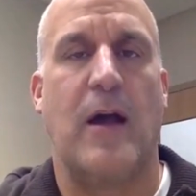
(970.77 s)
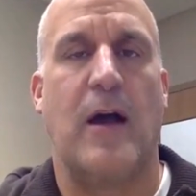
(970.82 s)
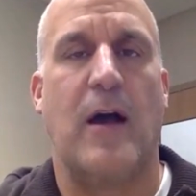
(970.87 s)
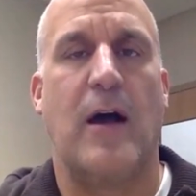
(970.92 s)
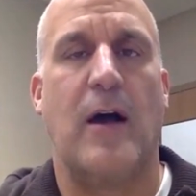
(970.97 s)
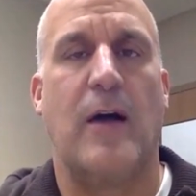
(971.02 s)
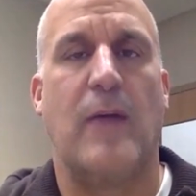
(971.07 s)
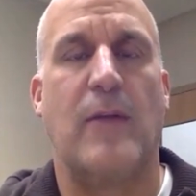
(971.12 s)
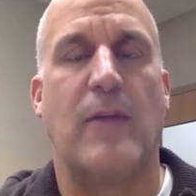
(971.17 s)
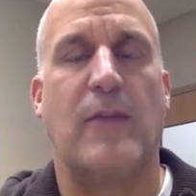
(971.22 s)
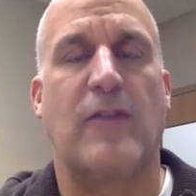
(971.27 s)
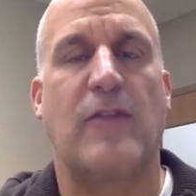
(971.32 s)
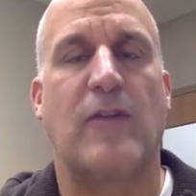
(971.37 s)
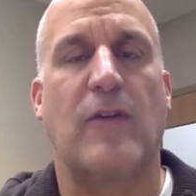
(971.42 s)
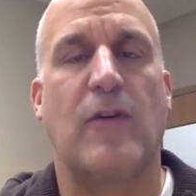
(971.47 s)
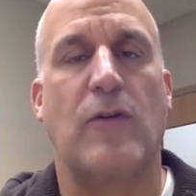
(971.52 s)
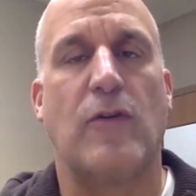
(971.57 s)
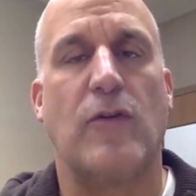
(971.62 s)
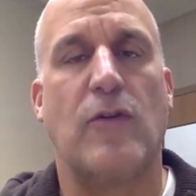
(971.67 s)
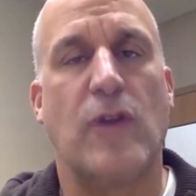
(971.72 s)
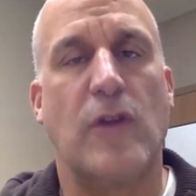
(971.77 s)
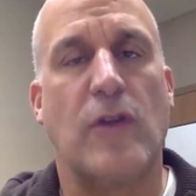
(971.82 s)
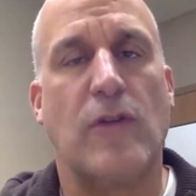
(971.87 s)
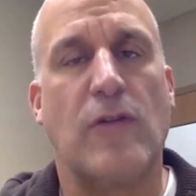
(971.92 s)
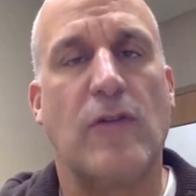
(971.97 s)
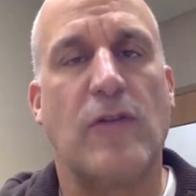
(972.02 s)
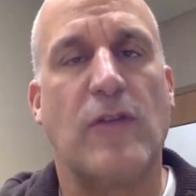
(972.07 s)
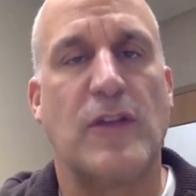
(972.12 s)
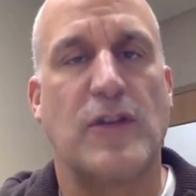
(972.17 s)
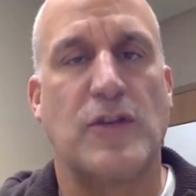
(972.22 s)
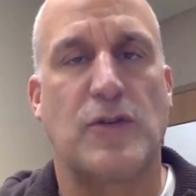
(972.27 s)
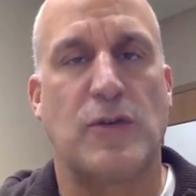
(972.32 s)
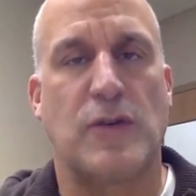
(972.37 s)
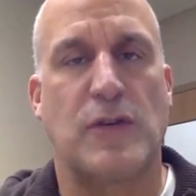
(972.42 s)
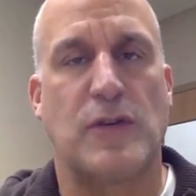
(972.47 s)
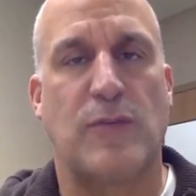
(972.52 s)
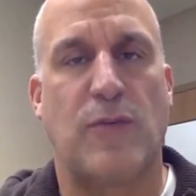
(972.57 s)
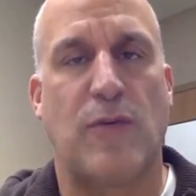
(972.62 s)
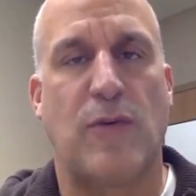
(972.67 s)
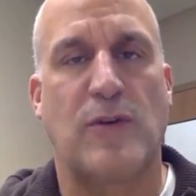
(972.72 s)
Um, and so you can use these
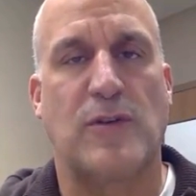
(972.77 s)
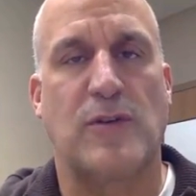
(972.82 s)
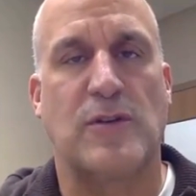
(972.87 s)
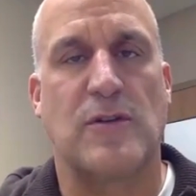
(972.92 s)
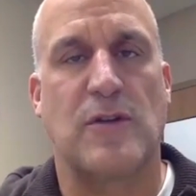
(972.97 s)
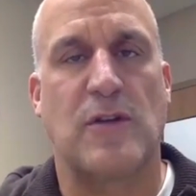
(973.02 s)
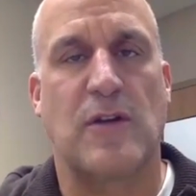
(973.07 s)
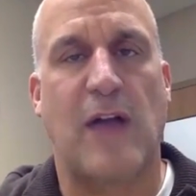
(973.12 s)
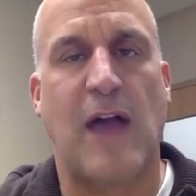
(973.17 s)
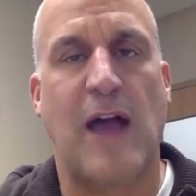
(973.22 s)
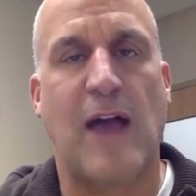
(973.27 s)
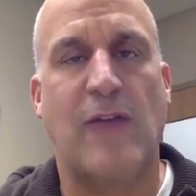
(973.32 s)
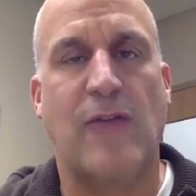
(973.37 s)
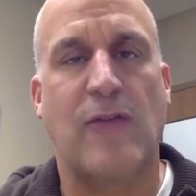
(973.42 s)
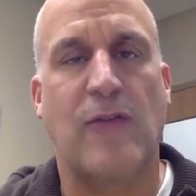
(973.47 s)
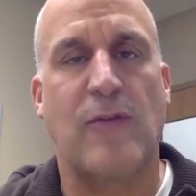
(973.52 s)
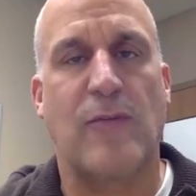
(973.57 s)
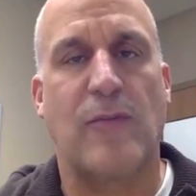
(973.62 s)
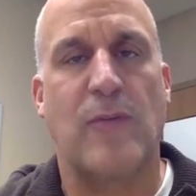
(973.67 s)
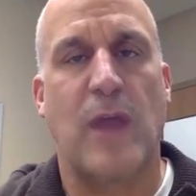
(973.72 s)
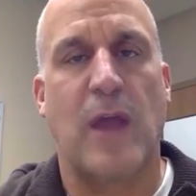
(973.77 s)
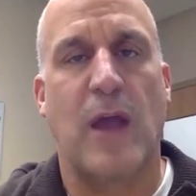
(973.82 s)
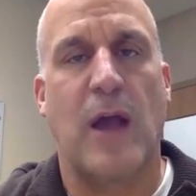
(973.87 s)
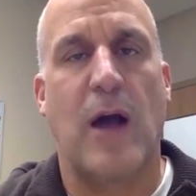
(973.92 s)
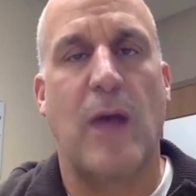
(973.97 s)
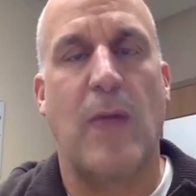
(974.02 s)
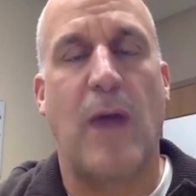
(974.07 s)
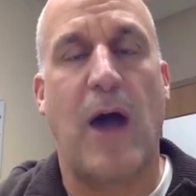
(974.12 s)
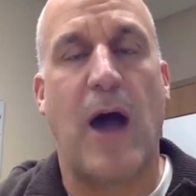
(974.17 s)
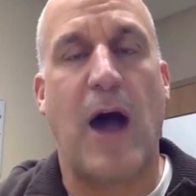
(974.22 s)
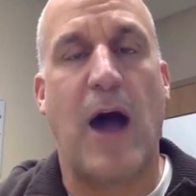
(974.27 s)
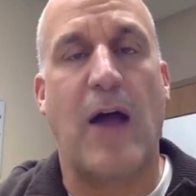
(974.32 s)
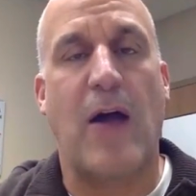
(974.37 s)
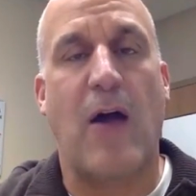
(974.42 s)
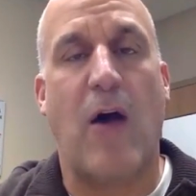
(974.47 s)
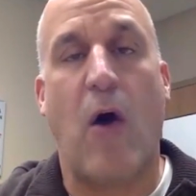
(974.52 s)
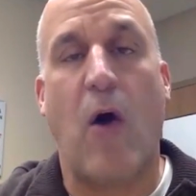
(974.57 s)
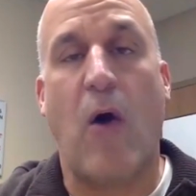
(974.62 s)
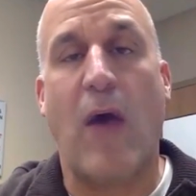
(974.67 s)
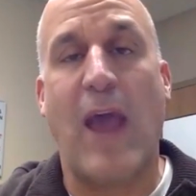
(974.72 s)
choice boards in your classroom. Um, I,
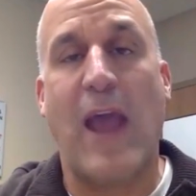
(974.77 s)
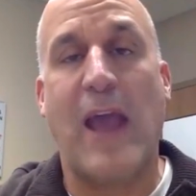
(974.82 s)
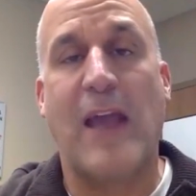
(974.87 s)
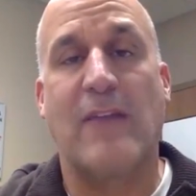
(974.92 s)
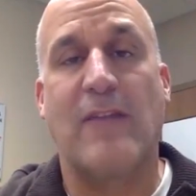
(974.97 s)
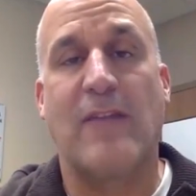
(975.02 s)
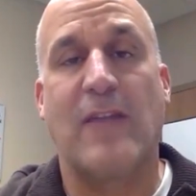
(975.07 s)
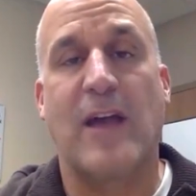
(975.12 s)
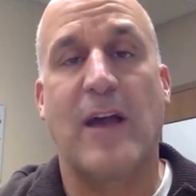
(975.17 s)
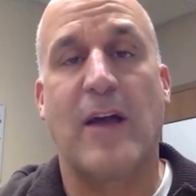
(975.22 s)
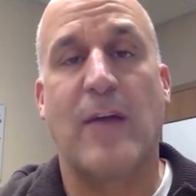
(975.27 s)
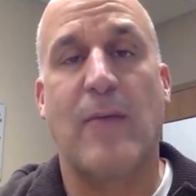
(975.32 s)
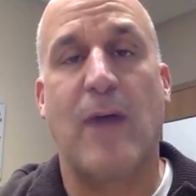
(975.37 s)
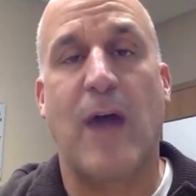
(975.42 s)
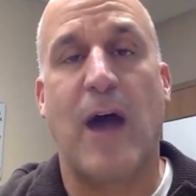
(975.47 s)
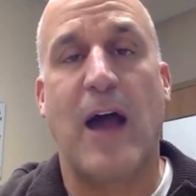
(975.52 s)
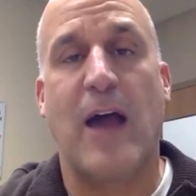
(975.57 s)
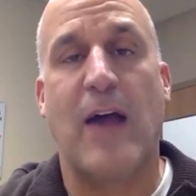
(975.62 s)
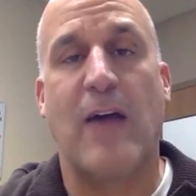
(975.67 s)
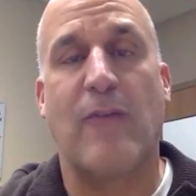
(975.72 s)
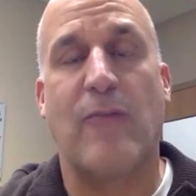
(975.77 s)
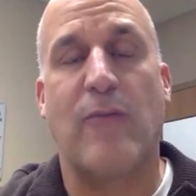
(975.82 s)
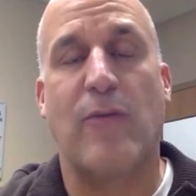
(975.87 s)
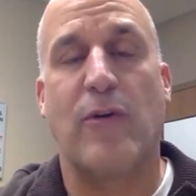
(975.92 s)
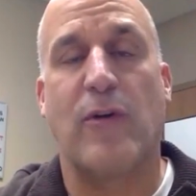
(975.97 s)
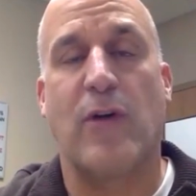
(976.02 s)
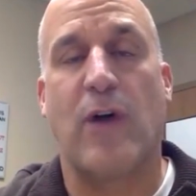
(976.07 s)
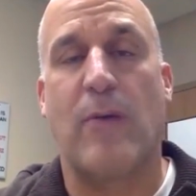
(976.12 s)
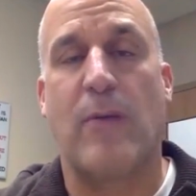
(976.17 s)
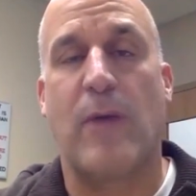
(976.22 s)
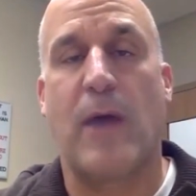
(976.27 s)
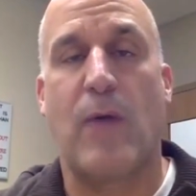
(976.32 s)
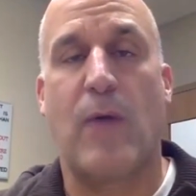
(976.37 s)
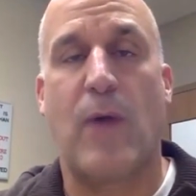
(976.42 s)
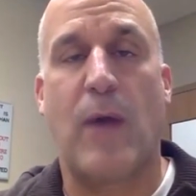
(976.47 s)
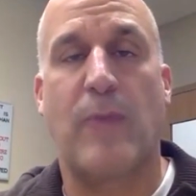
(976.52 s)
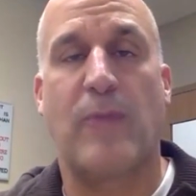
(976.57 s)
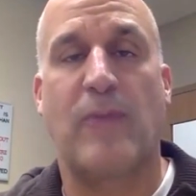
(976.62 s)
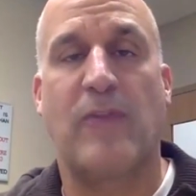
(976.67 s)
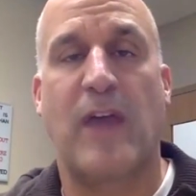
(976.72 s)
all eight of them I have put on my
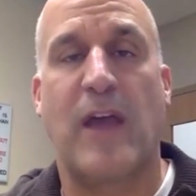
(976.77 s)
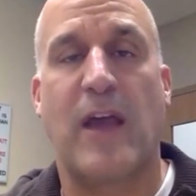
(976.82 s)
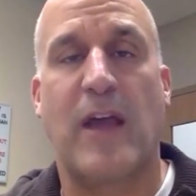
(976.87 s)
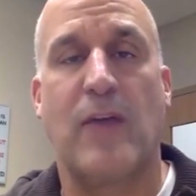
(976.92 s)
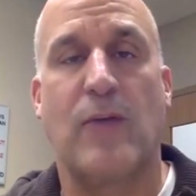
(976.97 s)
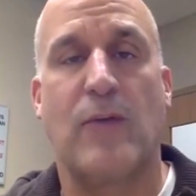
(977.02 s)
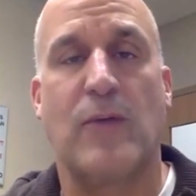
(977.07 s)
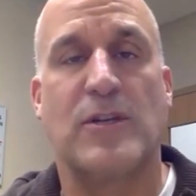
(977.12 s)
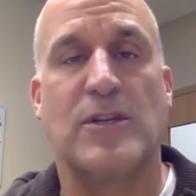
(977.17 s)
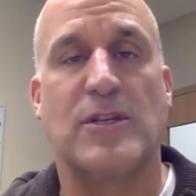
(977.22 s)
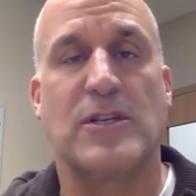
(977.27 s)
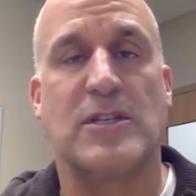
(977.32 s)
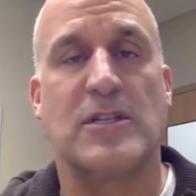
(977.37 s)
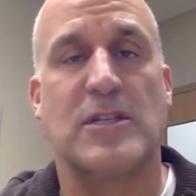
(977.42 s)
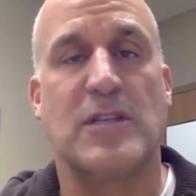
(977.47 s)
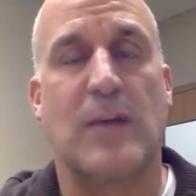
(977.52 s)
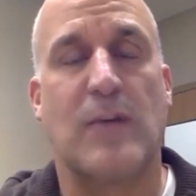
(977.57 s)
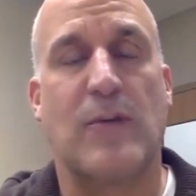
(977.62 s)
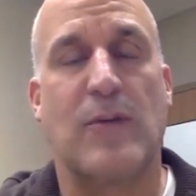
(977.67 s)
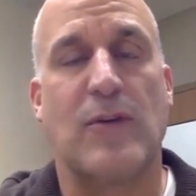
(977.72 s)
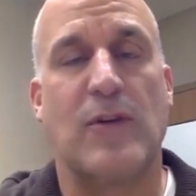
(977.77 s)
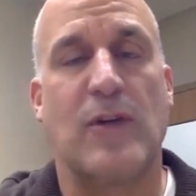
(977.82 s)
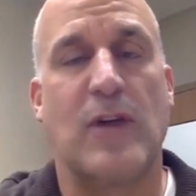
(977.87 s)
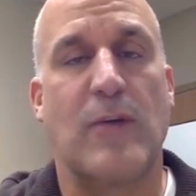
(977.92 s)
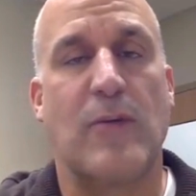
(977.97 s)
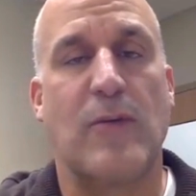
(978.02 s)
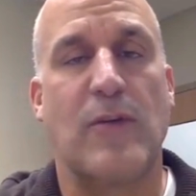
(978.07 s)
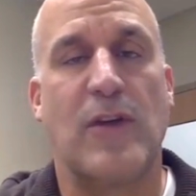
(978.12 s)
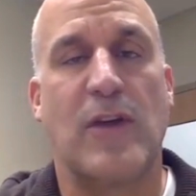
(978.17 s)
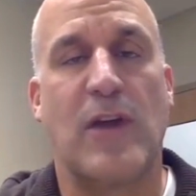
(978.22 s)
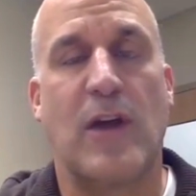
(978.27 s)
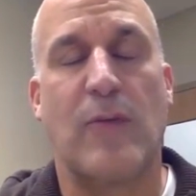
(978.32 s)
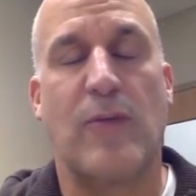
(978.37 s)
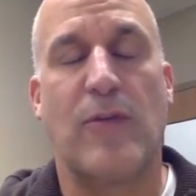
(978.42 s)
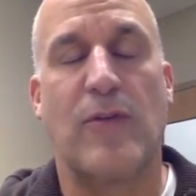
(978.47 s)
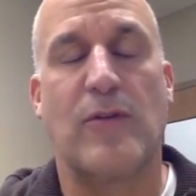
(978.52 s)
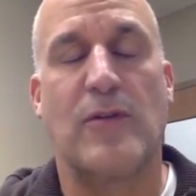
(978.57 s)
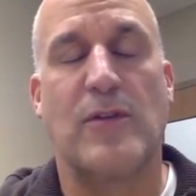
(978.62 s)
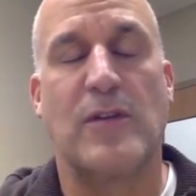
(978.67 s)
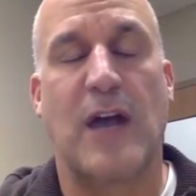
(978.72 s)
website, which is
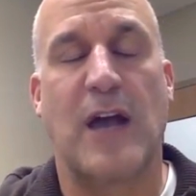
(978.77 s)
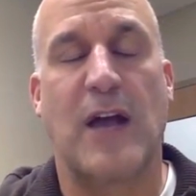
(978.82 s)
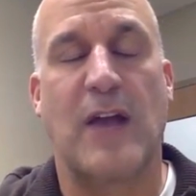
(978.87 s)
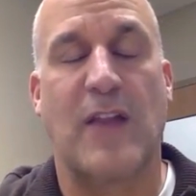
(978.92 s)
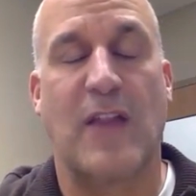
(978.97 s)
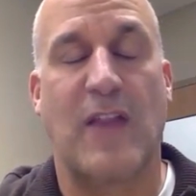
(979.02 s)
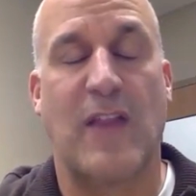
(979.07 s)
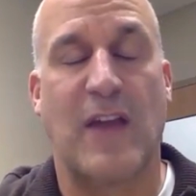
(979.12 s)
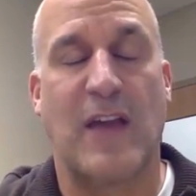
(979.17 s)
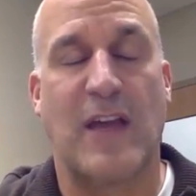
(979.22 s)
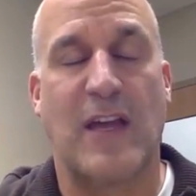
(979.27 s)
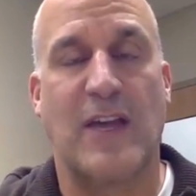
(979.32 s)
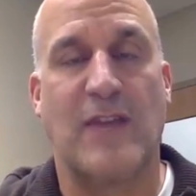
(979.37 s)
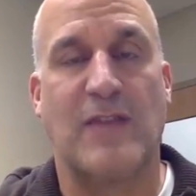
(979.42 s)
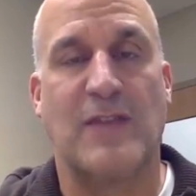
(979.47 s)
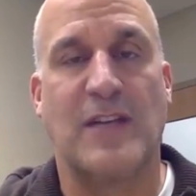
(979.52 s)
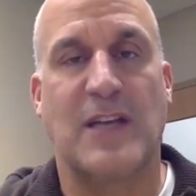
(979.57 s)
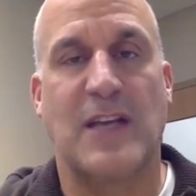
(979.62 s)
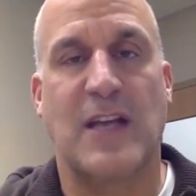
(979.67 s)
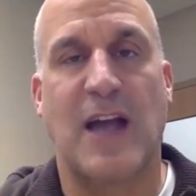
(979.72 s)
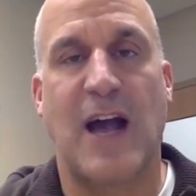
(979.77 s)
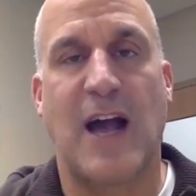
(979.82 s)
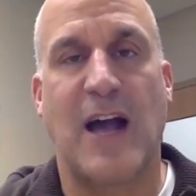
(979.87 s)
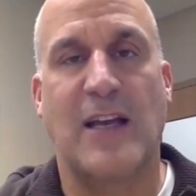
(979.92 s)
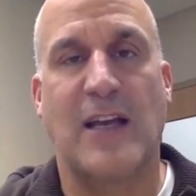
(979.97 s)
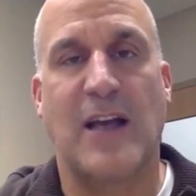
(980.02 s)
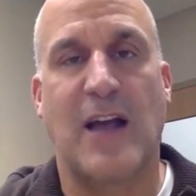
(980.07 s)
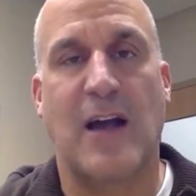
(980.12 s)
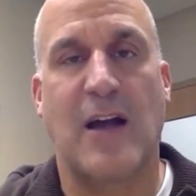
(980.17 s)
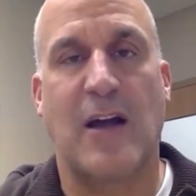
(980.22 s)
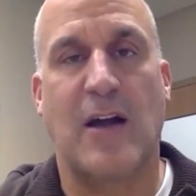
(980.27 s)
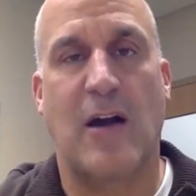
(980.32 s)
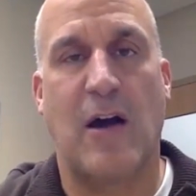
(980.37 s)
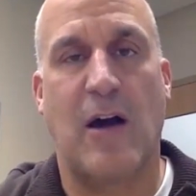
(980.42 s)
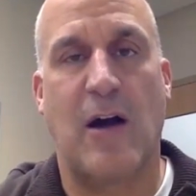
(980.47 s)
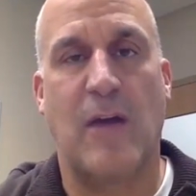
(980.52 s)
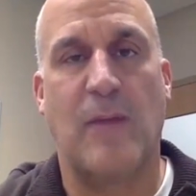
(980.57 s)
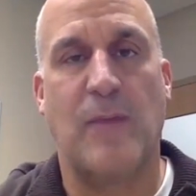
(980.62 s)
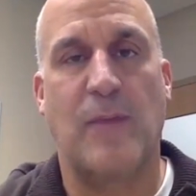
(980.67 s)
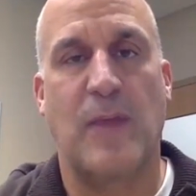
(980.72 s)

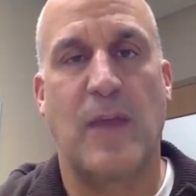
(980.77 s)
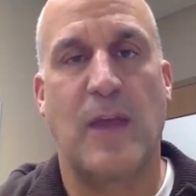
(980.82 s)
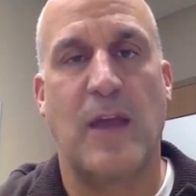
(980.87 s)
www.thegiftedguy.com.